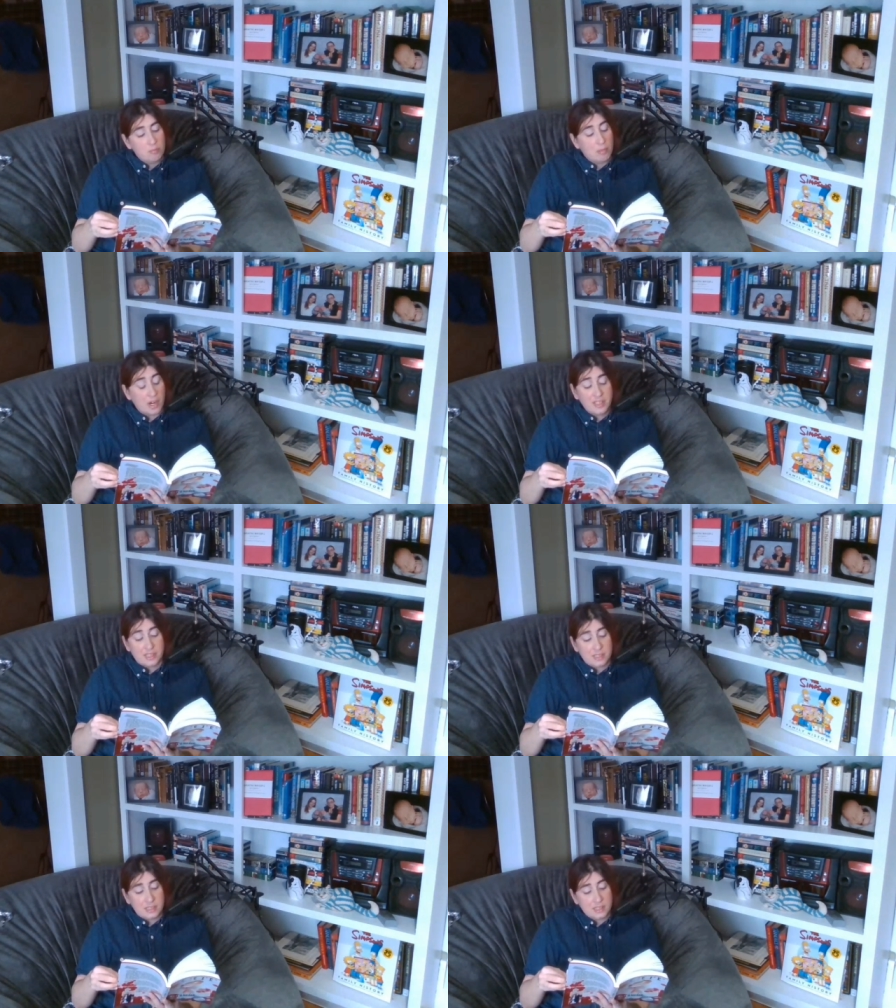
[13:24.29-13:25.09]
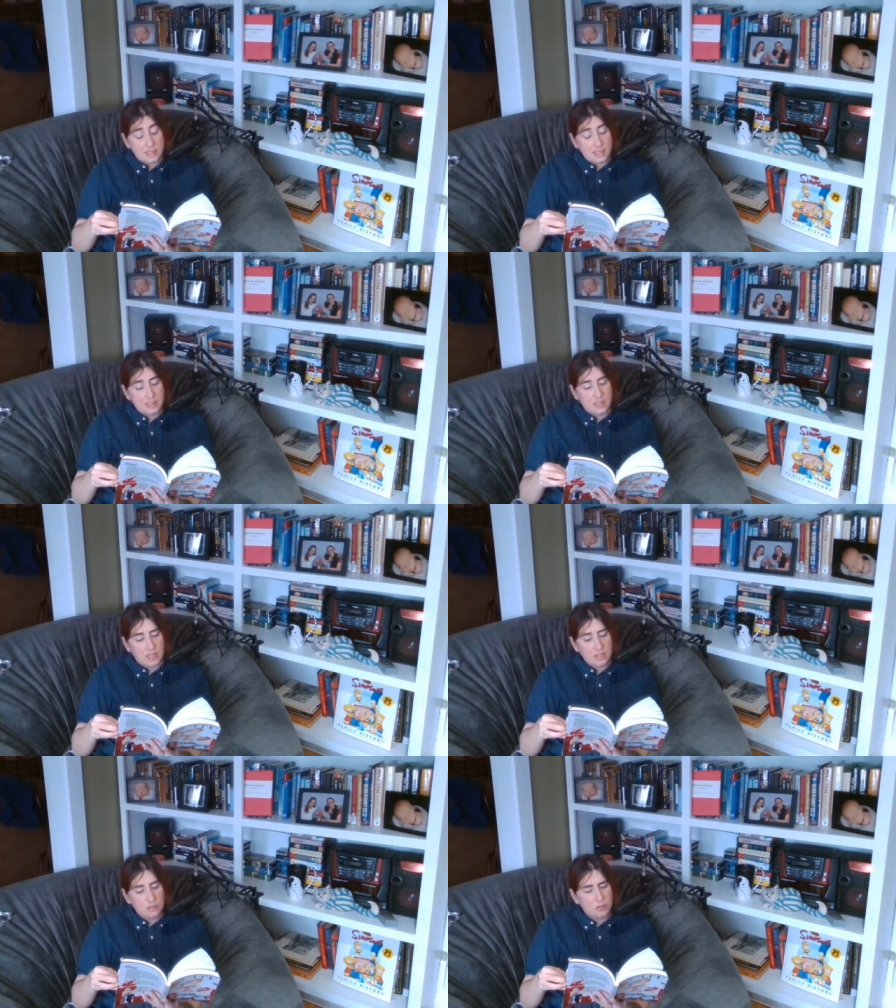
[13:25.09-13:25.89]
Marcus, his neck
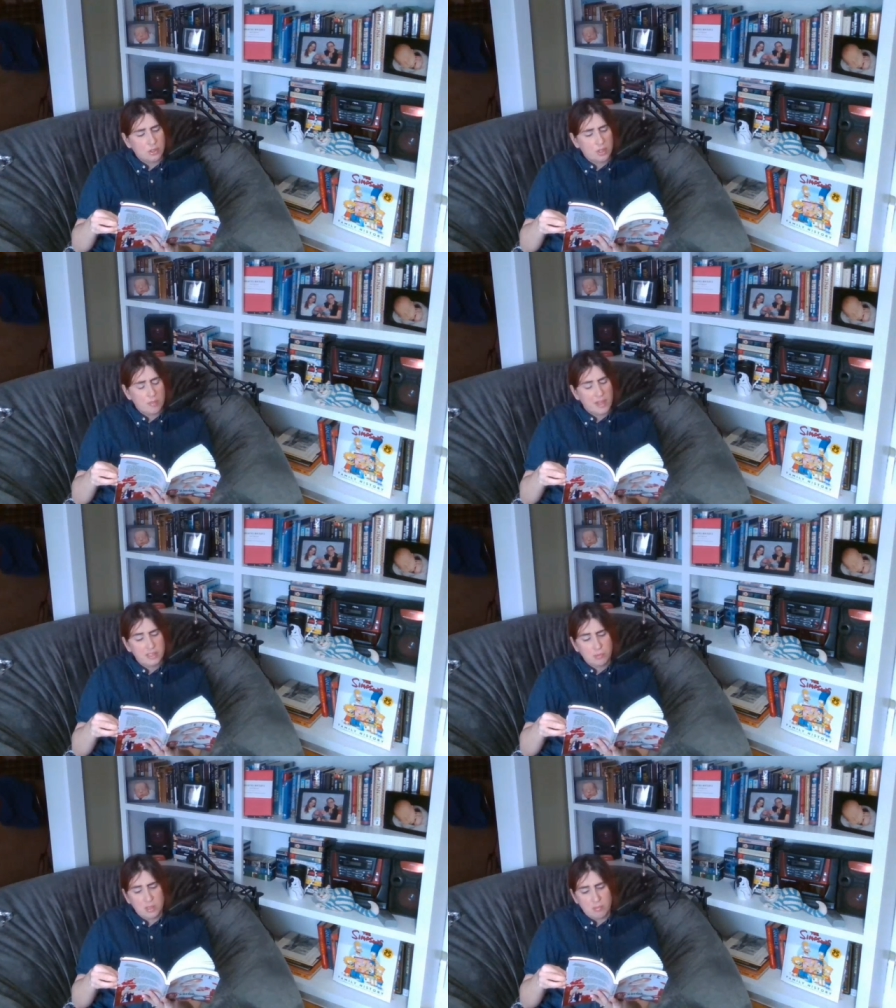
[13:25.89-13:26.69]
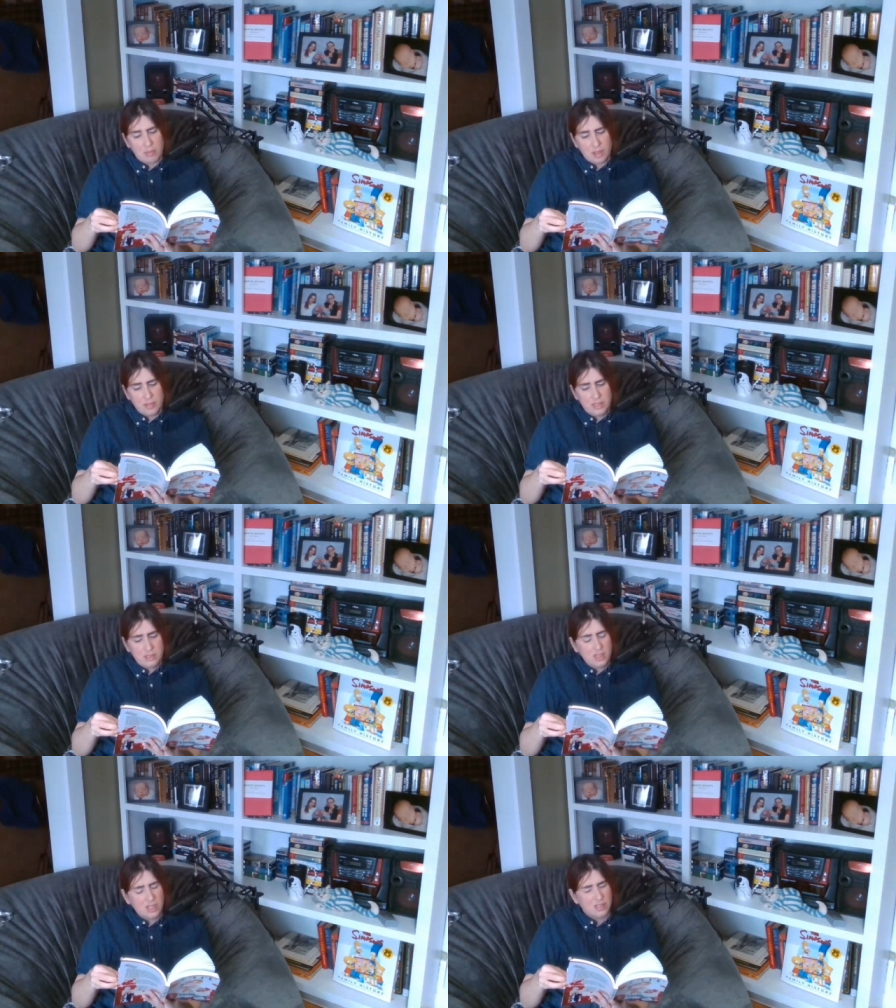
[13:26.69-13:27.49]
said, or possibly Melvin?
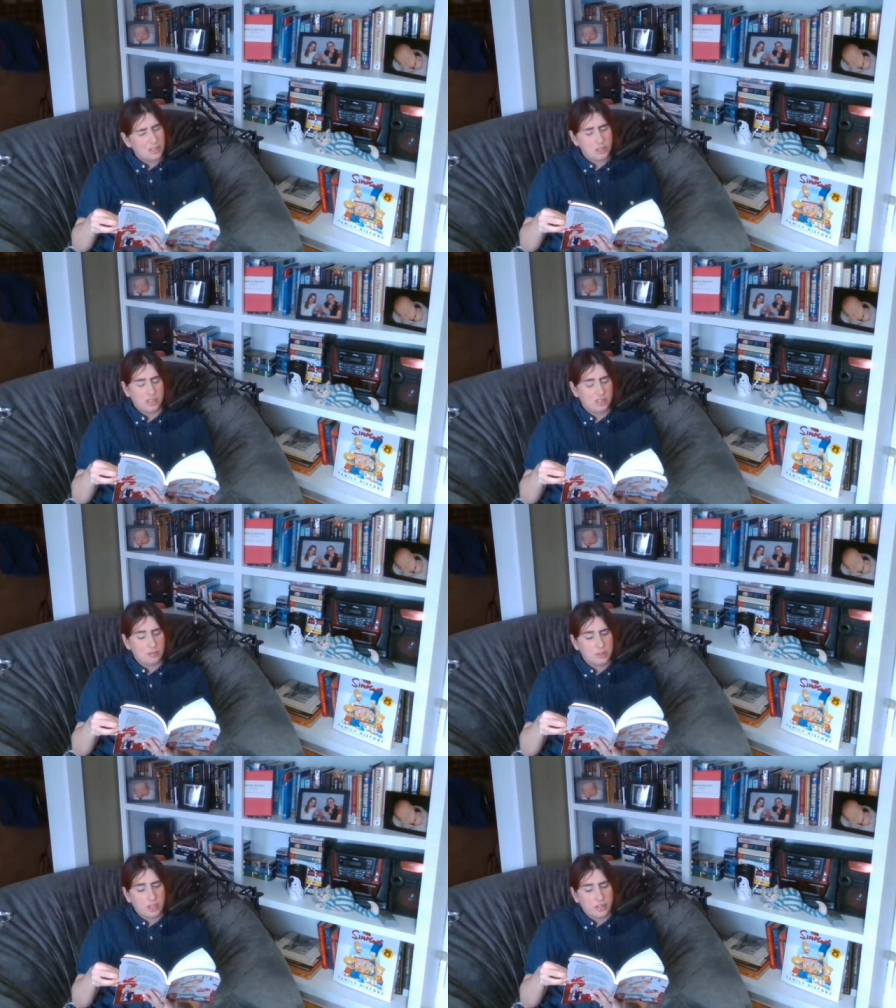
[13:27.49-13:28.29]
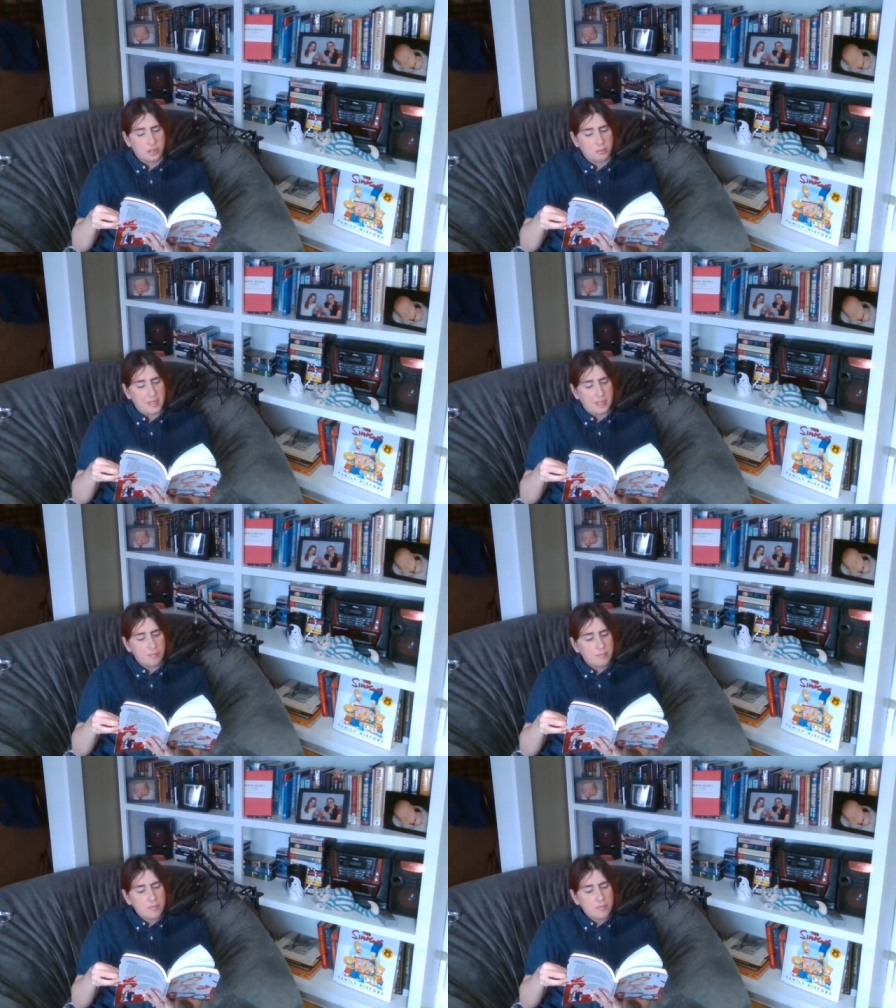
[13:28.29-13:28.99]
The cursive was hard to read.